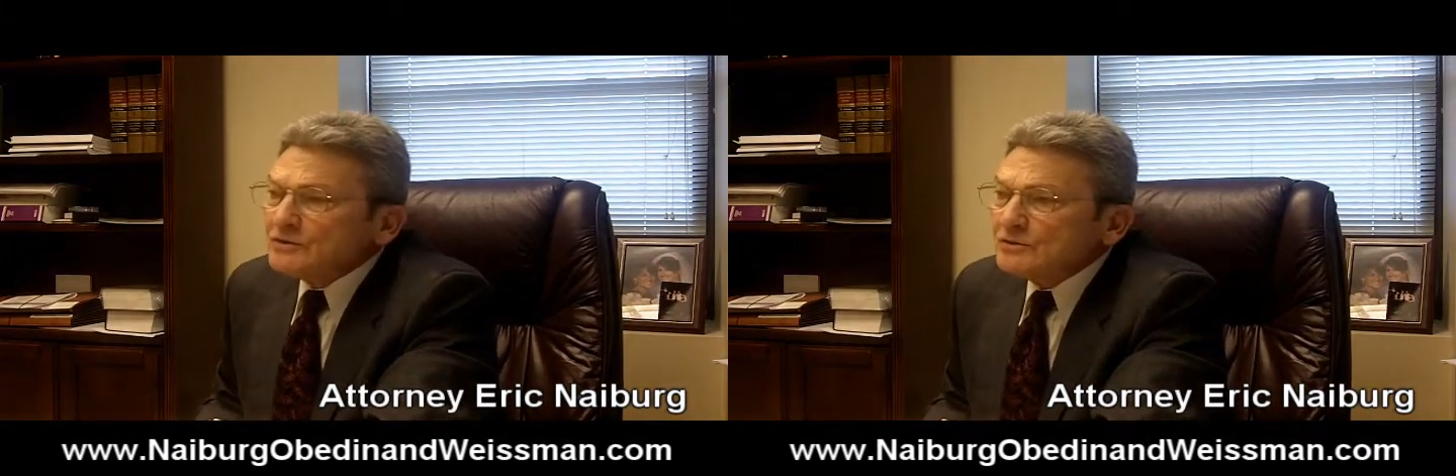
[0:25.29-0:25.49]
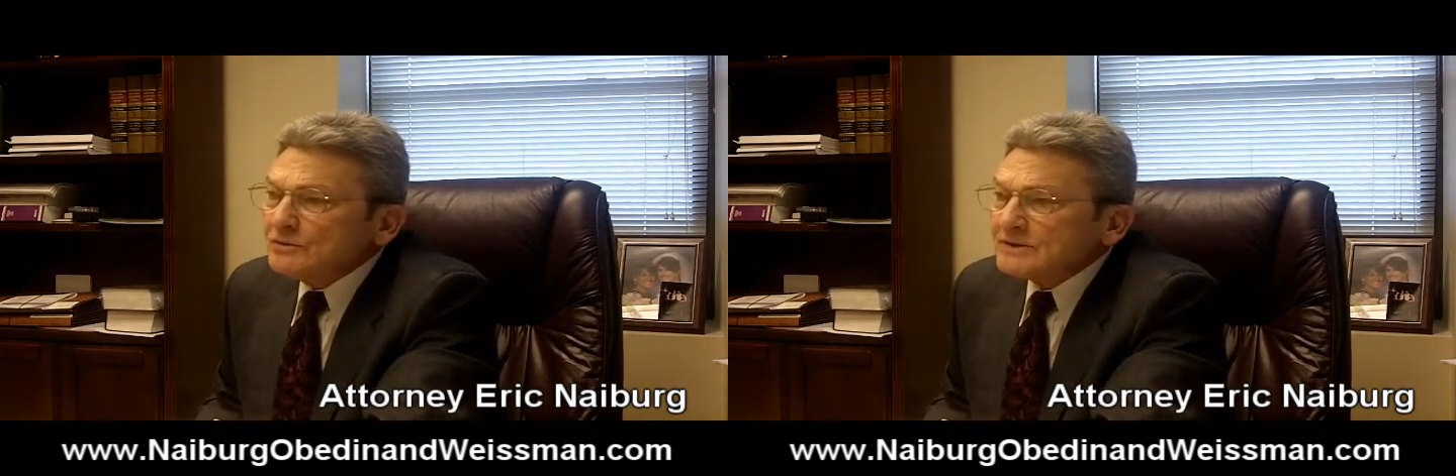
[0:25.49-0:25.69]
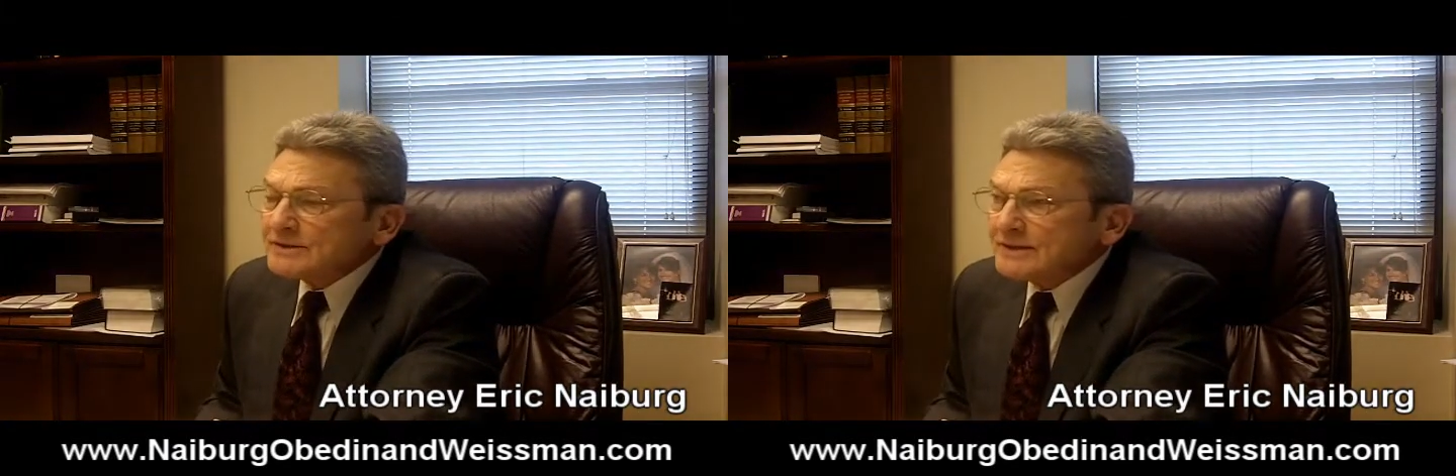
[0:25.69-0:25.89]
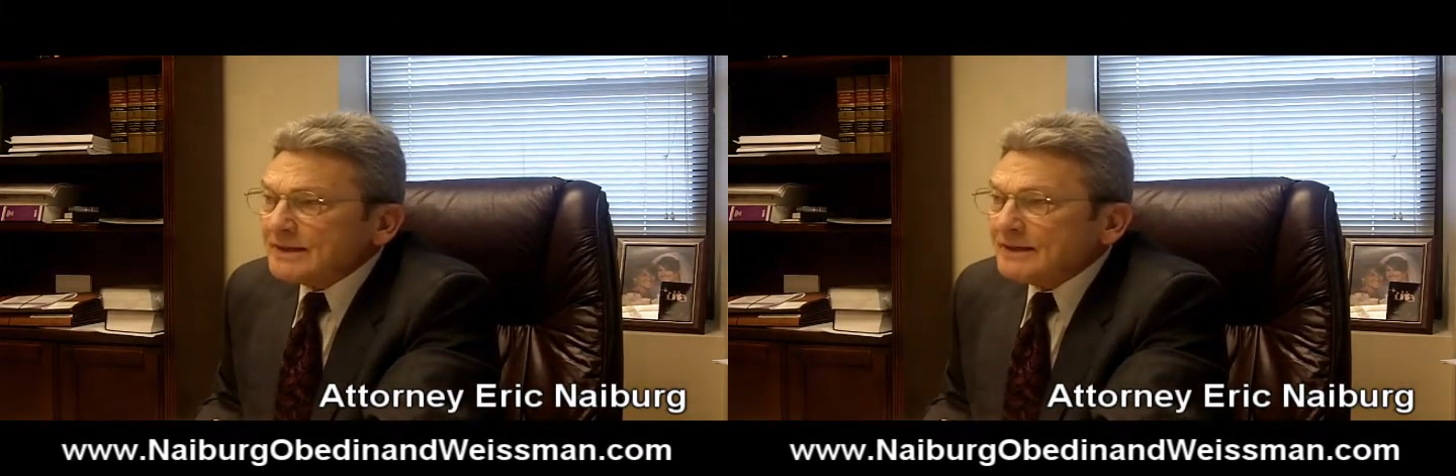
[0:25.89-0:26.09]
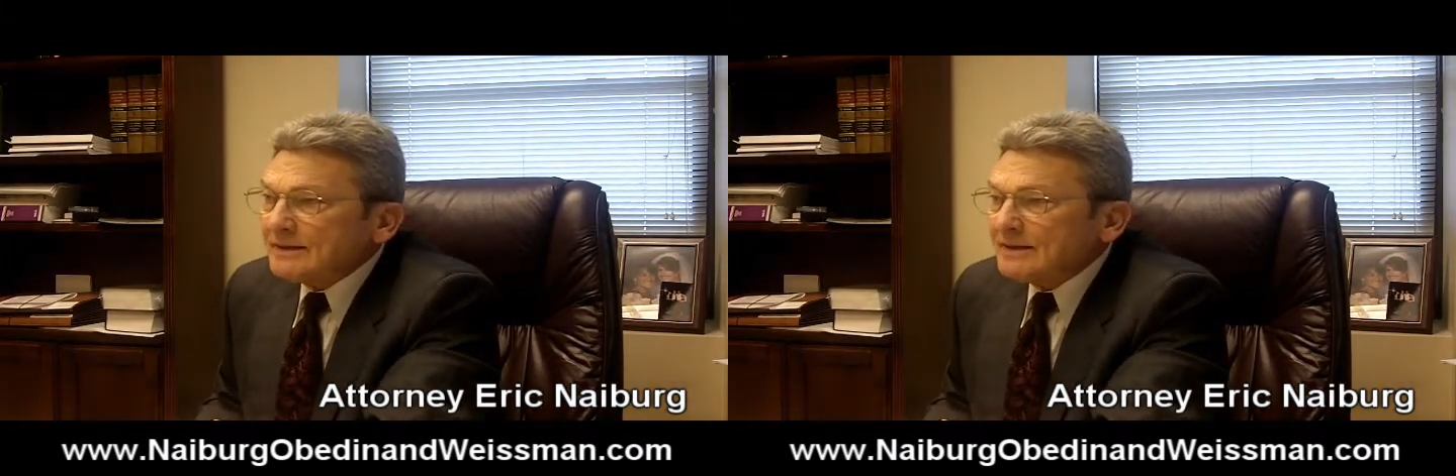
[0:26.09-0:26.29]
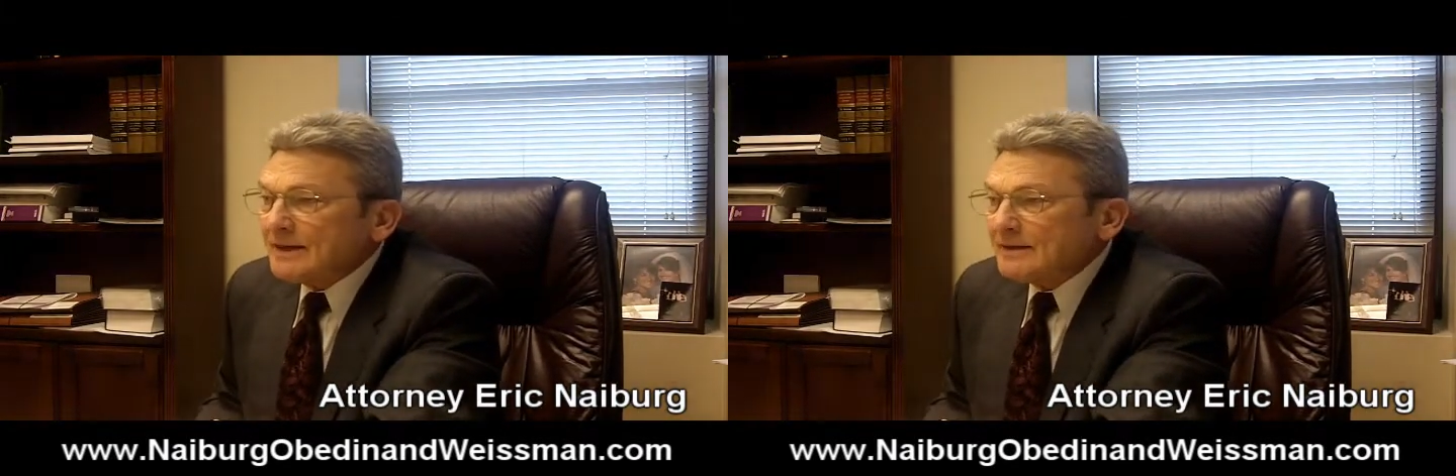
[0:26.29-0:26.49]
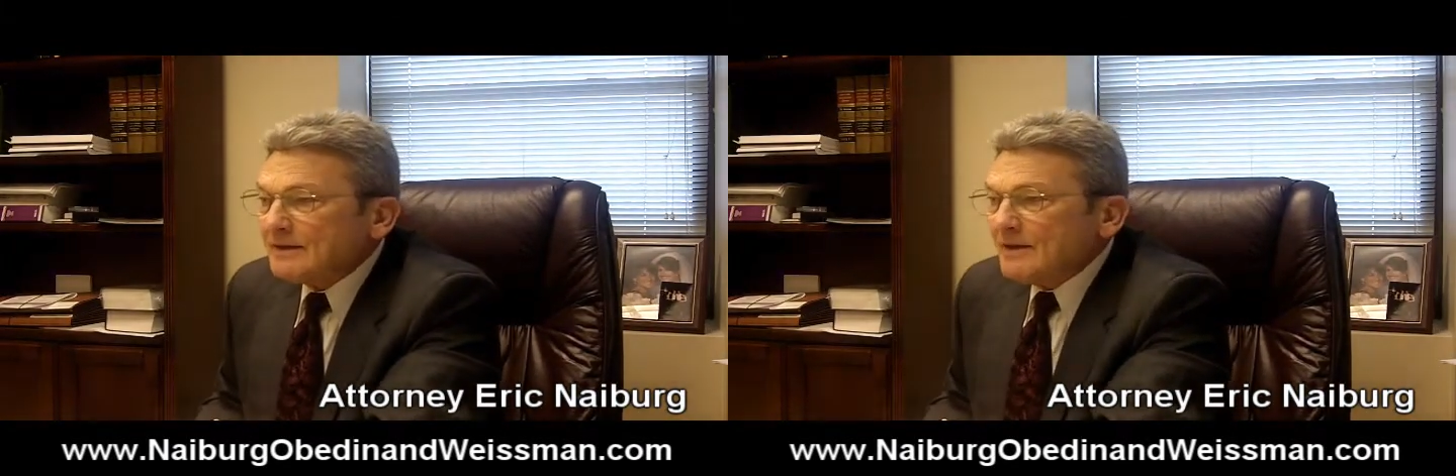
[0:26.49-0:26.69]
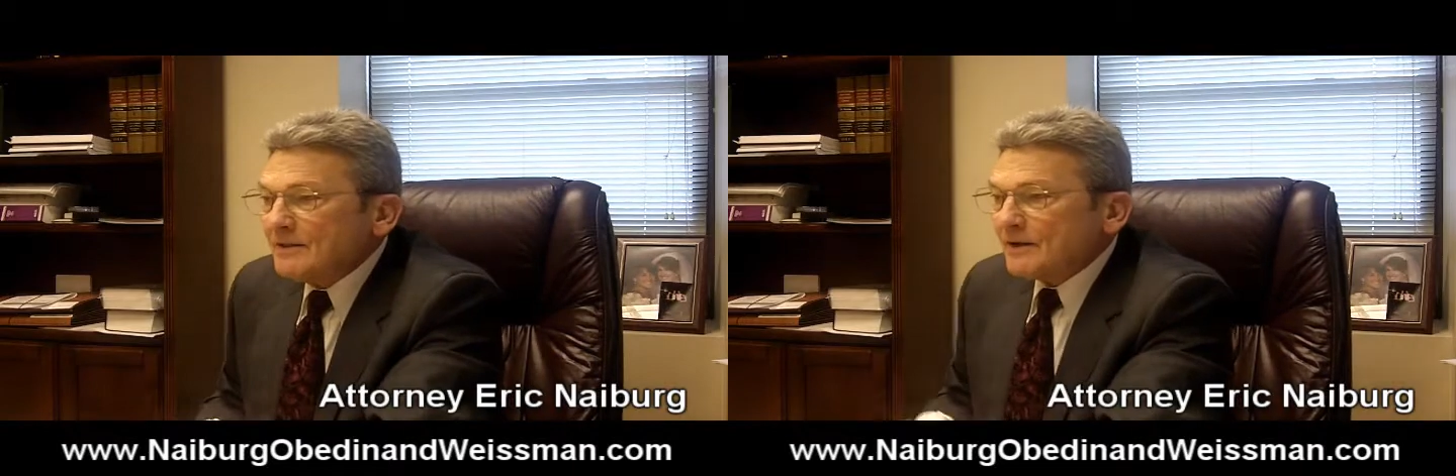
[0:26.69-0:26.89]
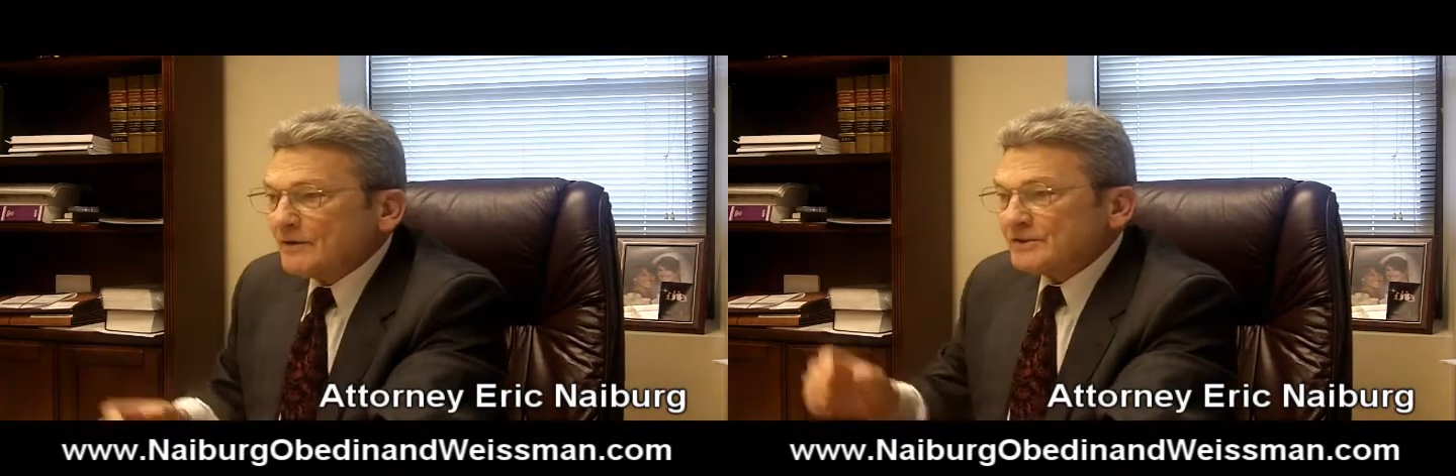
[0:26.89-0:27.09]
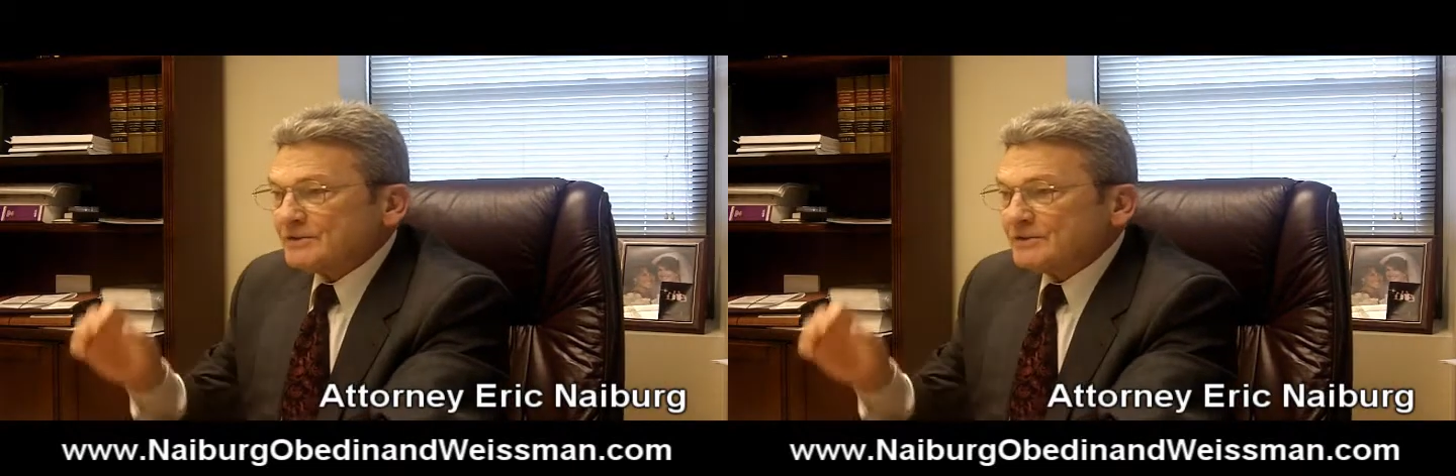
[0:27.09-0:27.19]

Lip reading: to say that there